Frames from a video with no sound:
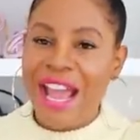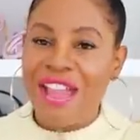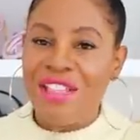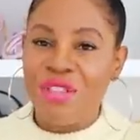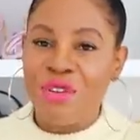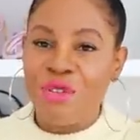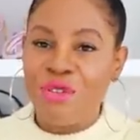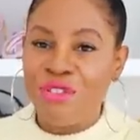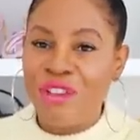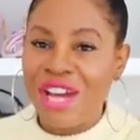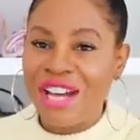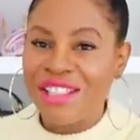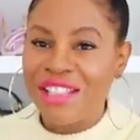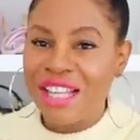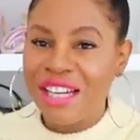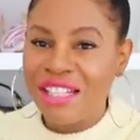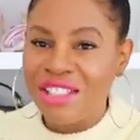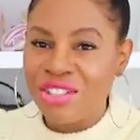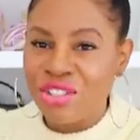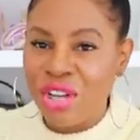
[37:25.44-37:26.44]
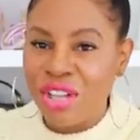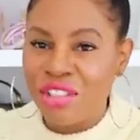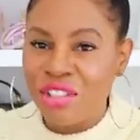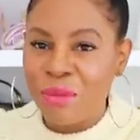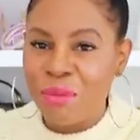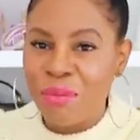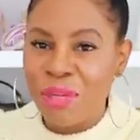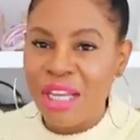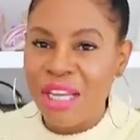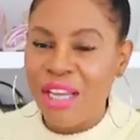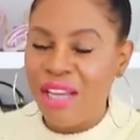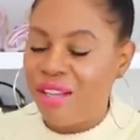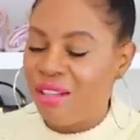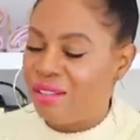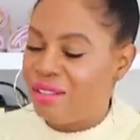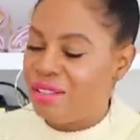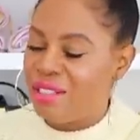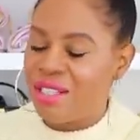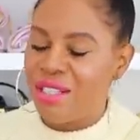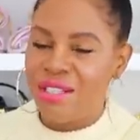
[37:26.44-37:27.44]
And the fact that it's got the
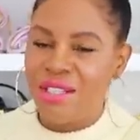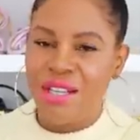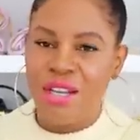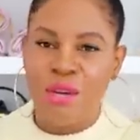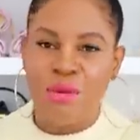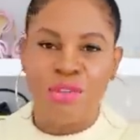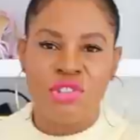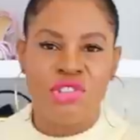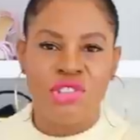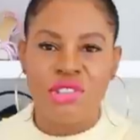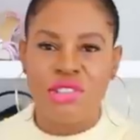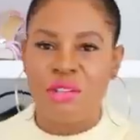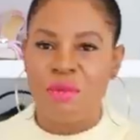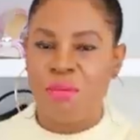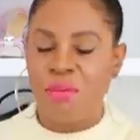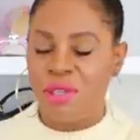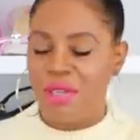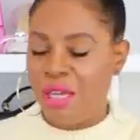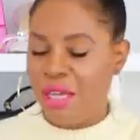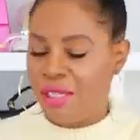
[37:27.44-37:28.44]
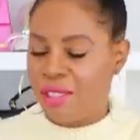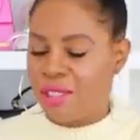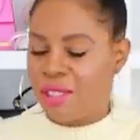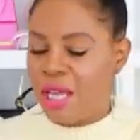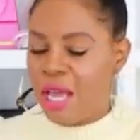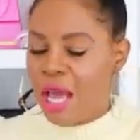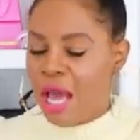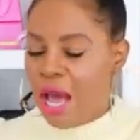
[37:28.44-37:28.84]
pink detail was just a plus.